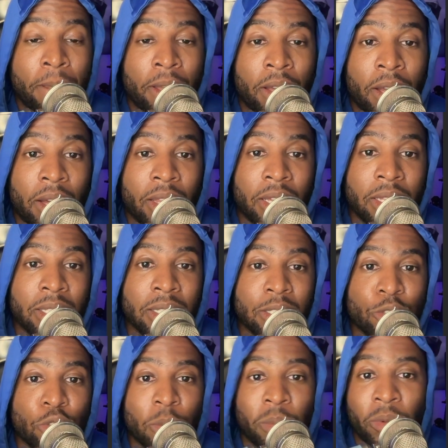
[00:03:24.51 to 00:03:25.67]
that these
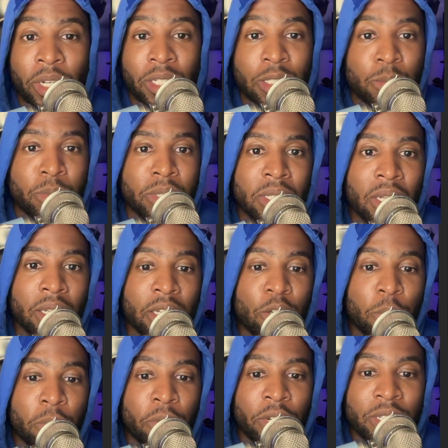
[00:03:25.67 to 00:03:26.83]
corporations, billion-dollar
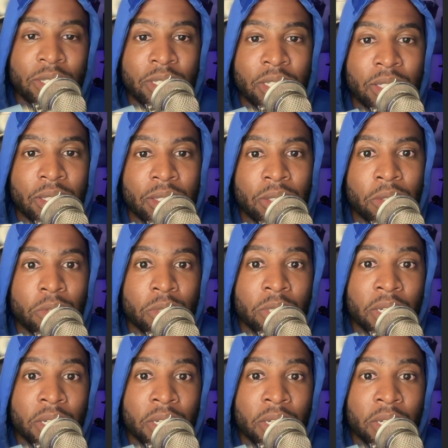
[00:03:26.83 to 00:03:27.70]
corporations, get to use.